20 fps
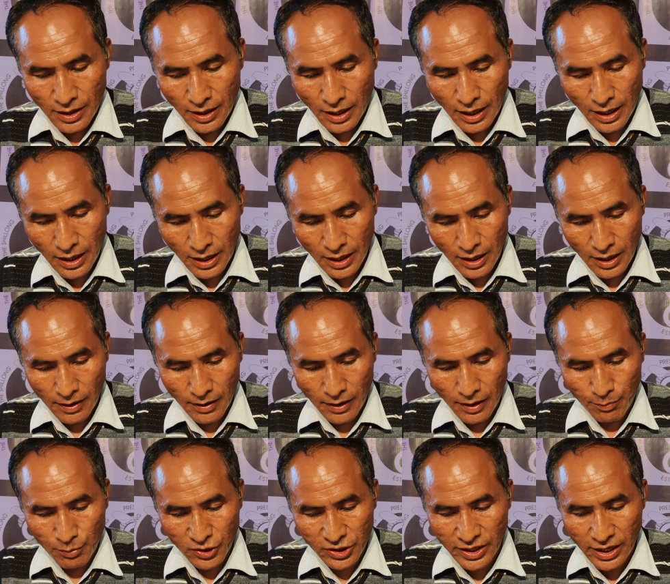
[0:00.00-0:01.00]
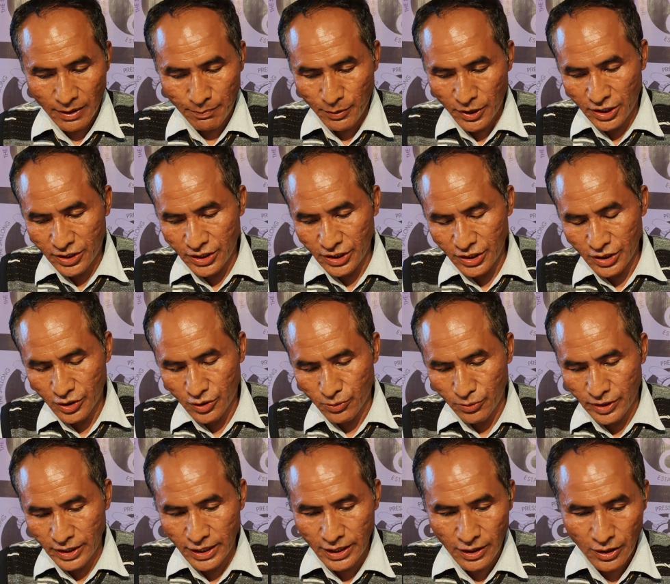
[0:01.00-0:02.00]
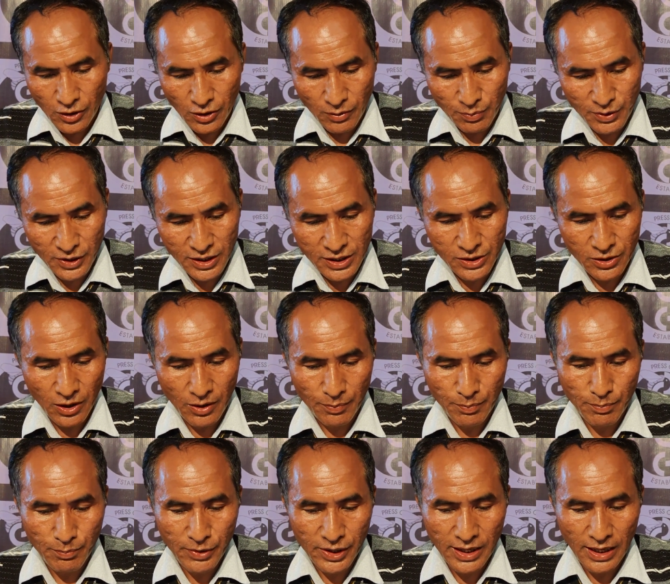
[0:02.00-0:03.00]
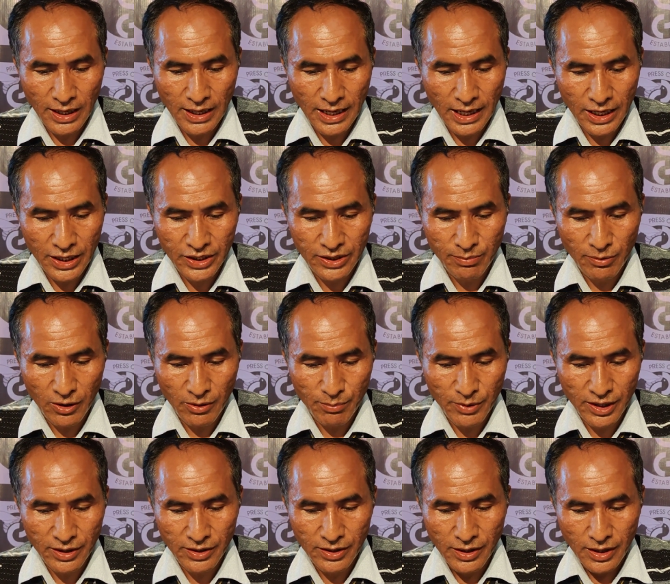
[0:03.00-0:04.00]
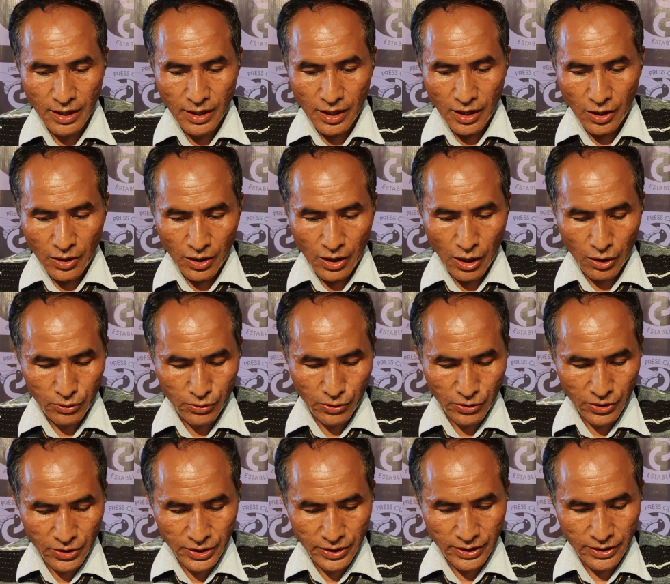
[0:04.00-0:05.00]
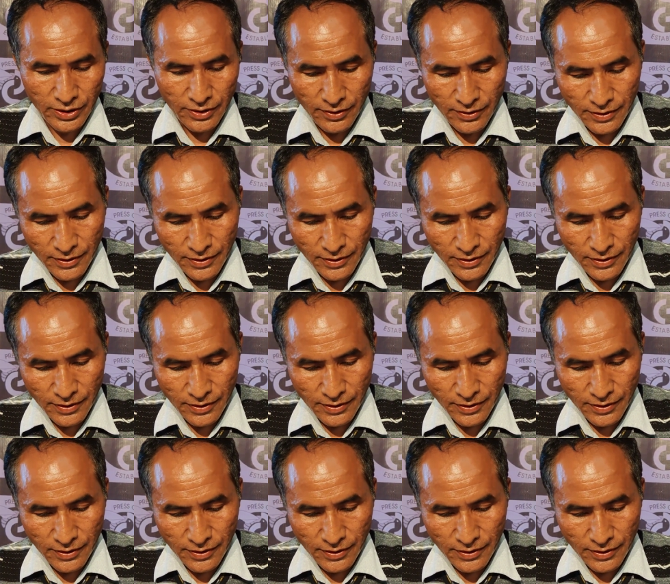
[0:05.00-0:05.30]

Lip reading: Political party to the Office of Meghalaya Development Authority.